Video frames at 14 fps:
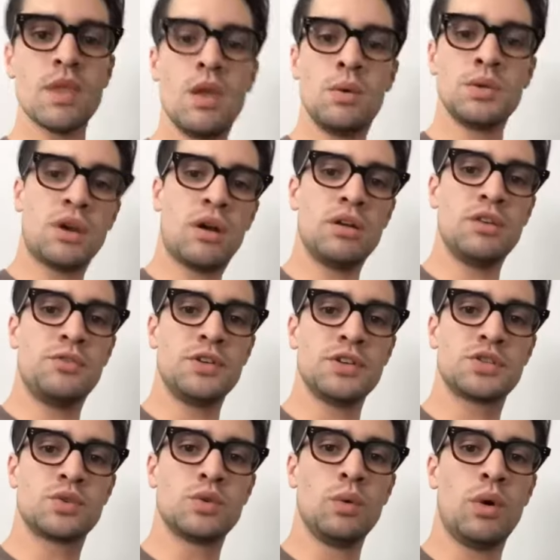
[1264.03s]
It was a hard to
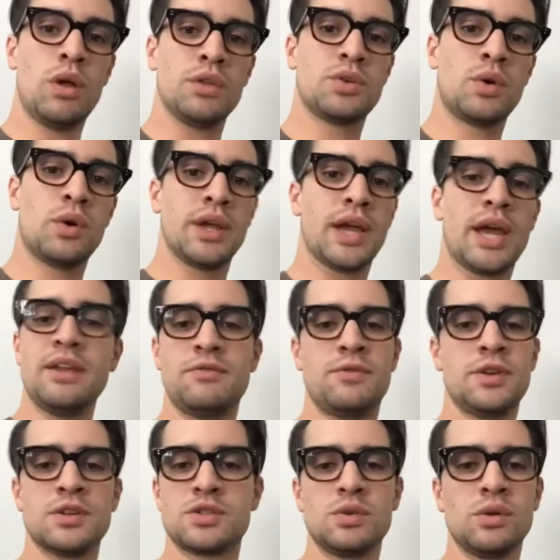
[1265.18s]
finish school while touring. I didn't
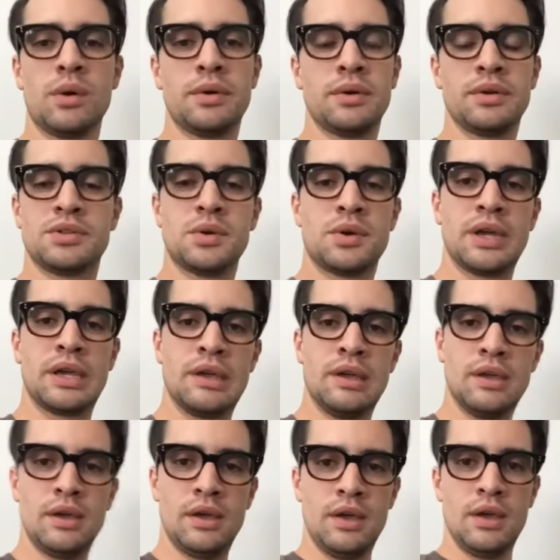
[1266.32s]
finish school while we were touring.
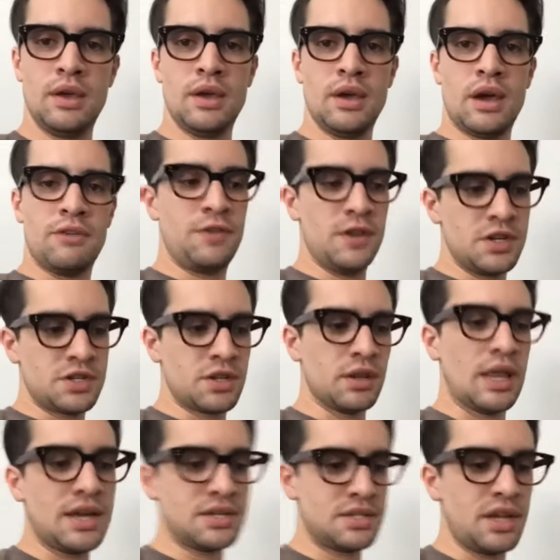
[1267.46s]
I finished the
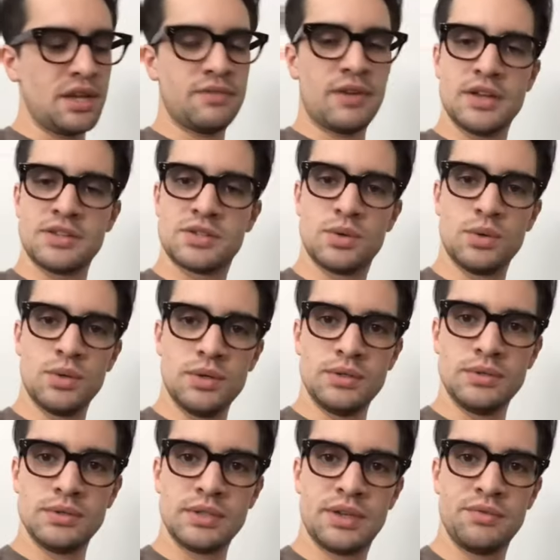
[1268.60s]
last day of high school,
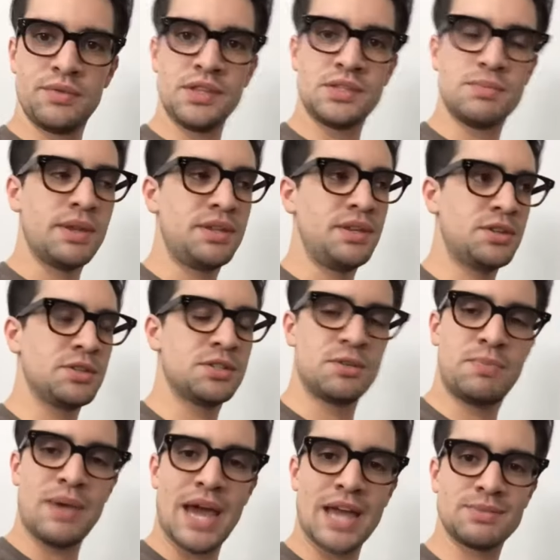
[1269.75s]
convinced my teachers to
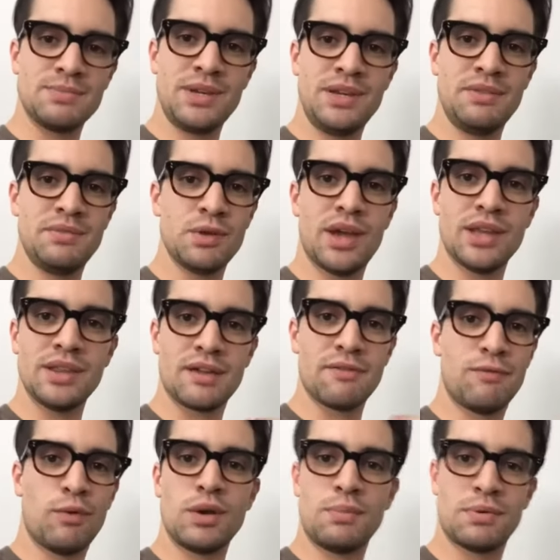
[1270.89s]
pass me, even though I had like a
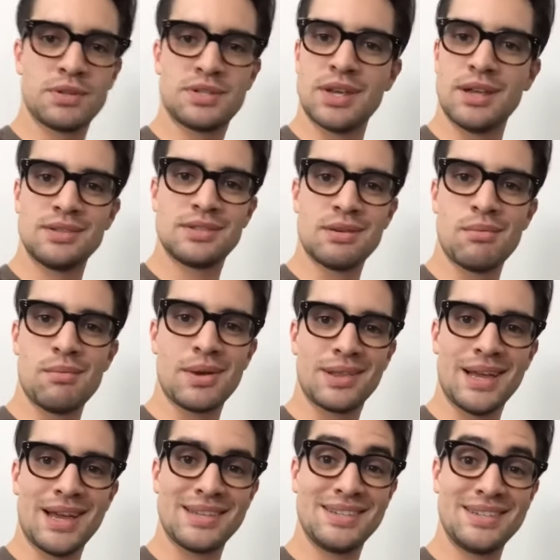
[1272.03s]
40% in some of my
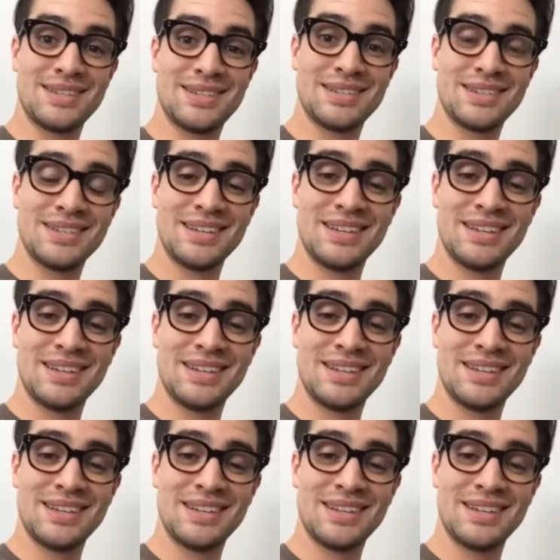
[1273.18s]
classes.